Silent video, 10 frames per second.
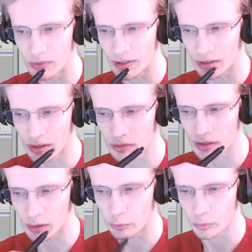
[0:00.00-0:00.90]
like
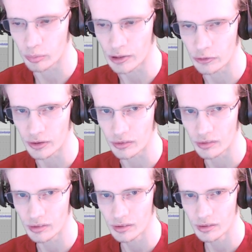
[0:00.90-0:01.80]
a group project
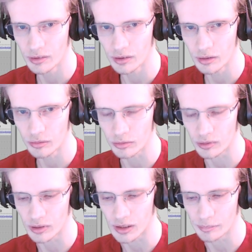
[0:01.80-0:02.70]
for